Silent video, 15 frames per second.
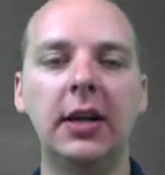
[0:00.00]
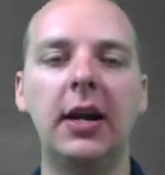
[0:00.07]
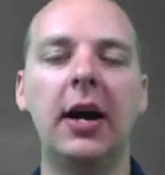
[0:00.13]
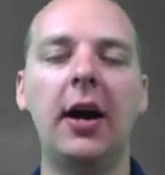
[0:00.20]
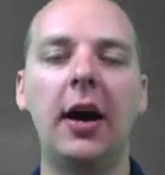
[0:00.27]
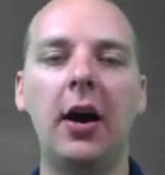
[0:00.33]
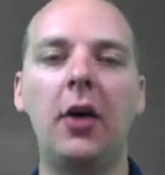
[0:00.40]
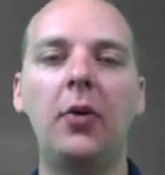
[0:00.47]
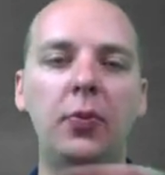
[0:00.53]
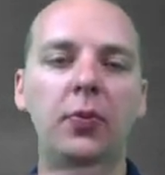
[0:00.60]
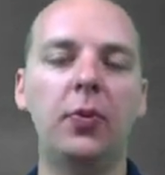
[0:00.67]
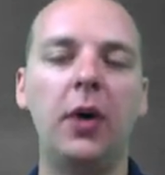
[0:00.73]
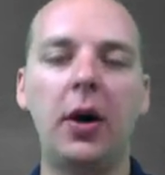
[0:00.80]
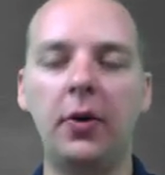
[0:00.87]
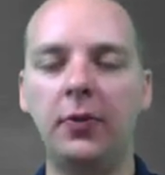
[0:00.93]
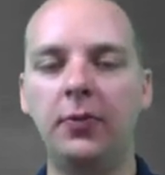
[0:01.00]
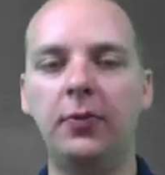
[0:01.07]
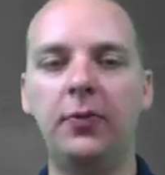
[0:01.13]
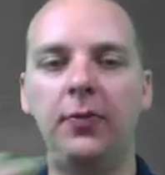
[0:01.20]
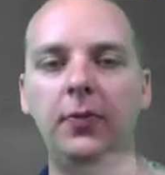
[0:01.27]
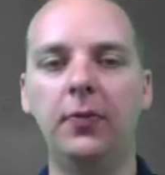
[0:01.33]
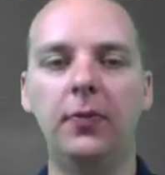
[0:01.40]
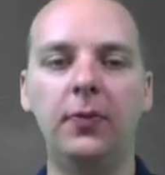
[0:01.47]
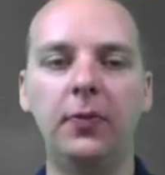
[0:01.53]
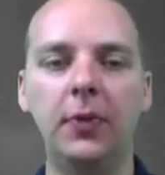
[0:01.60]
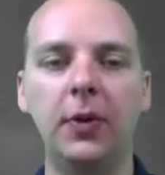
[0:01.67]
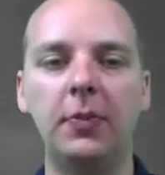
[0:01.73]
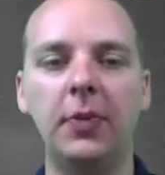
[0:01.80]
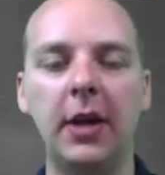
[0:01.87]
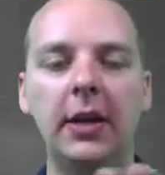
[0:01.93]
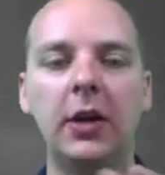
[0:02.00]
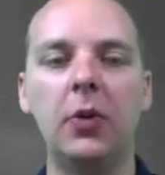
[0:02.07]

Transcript: And I'll, I'll flip that